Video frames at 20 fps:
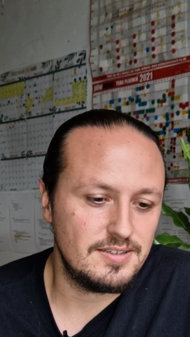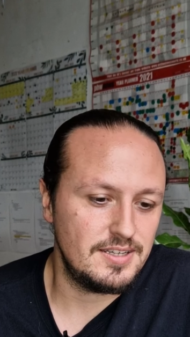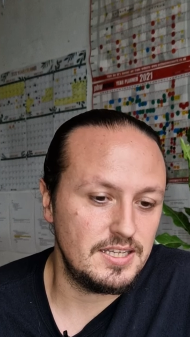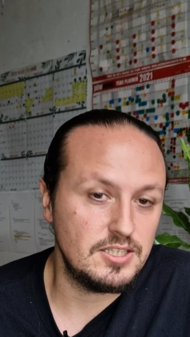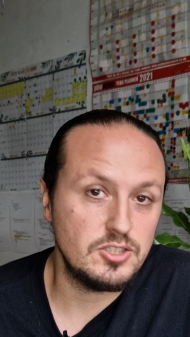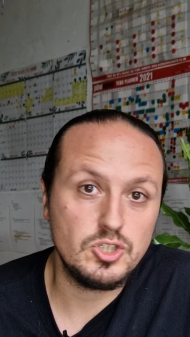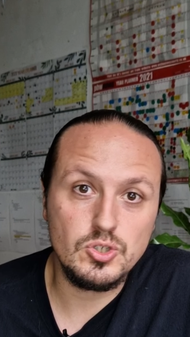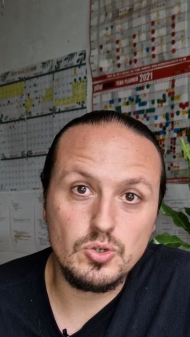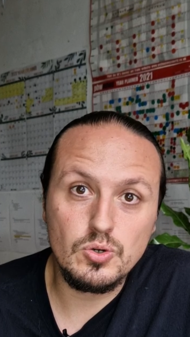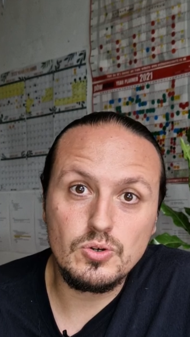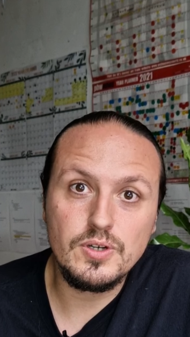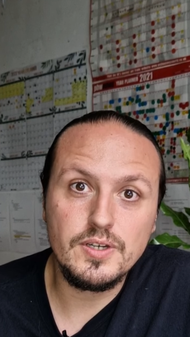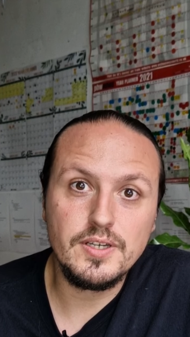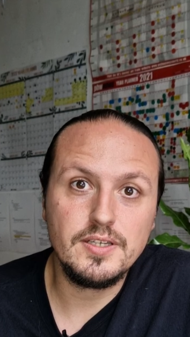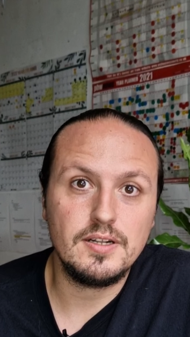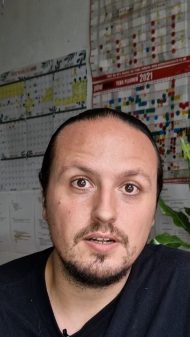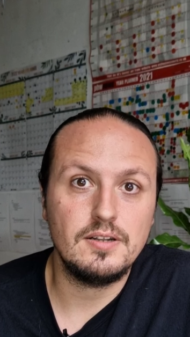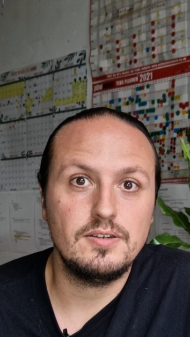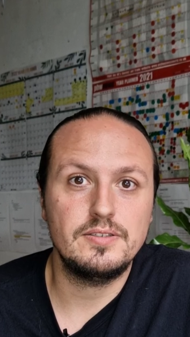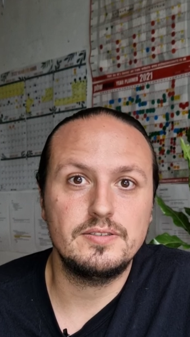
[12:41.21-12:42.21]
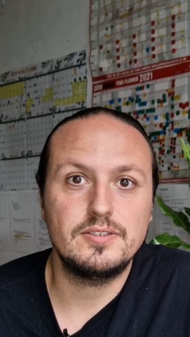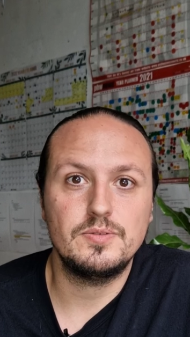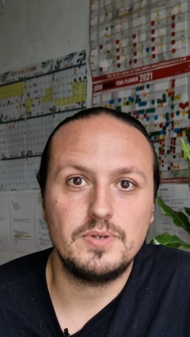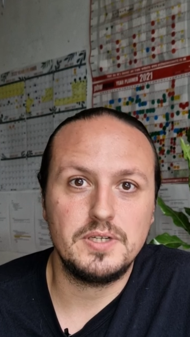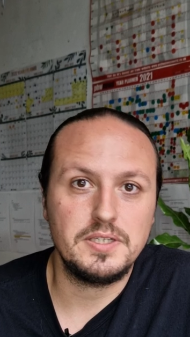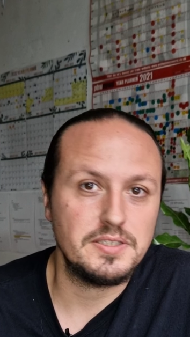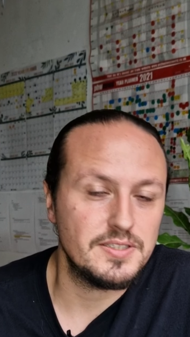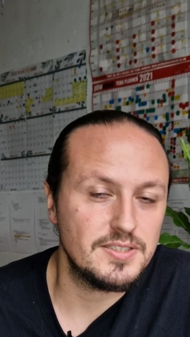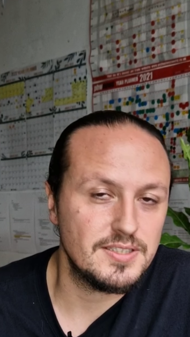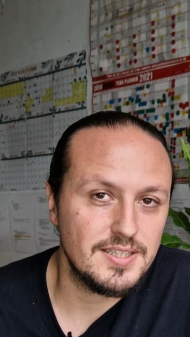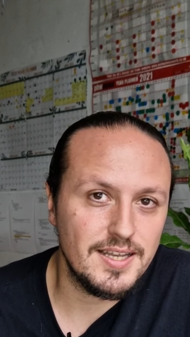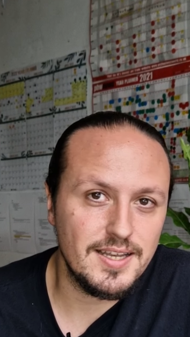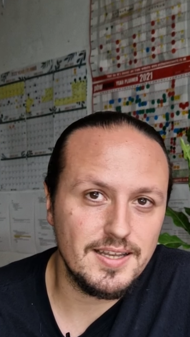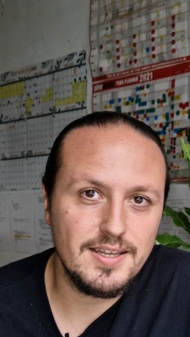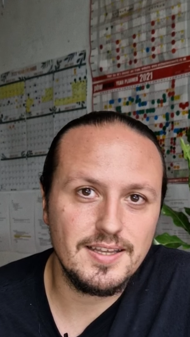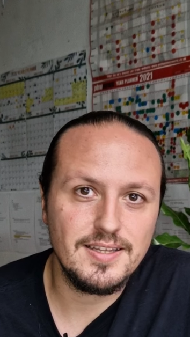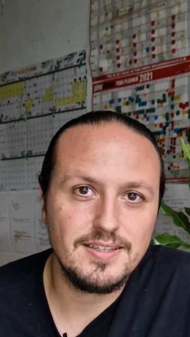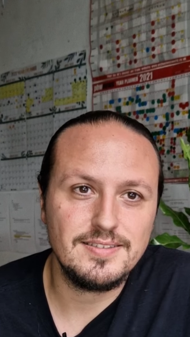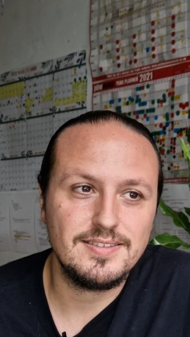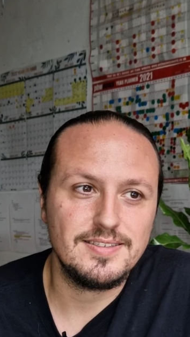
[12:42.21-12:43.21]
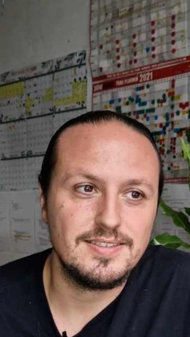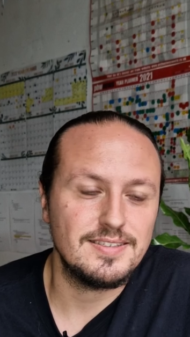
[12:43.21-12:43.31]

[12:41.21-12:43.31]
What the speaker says: enjoy and learn to understand.